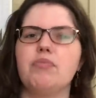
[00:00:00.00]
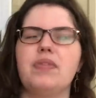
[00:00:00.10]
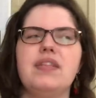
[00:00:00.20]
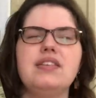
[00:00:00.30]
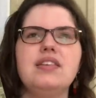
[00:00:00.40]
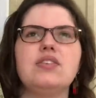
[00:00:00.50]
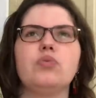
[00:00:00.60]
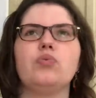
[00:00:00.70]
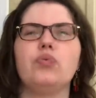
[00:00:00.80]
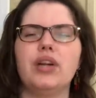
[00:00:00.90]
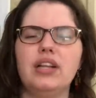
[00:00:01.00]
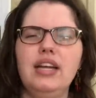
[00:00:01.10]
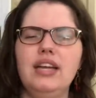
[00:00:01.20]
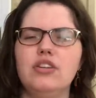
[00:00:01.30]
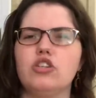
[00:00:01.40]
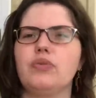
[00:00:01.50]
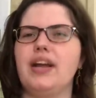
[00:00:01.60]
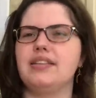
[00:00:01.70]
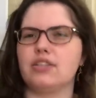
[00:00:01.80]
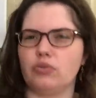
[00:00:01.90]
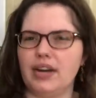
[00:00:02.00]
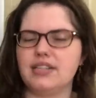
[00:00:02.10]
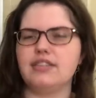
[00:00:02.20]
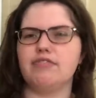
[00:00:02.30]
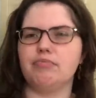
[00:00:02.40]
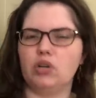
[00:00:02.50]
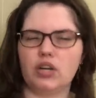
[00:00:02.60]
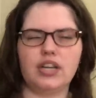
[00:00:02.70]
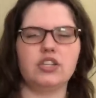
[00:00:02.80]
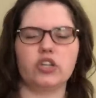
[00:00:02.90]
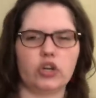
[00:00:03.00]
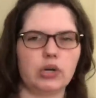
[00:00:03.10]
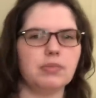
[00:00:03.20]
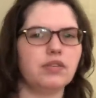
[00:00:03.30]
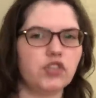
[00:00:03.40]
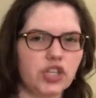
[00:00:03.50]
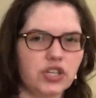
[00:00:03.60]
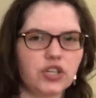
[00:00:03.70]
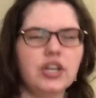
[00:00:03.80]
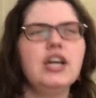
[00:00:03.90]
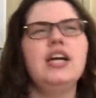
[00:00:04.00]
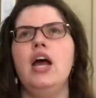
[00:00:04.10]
but this is a really transgressive book in terms of gender.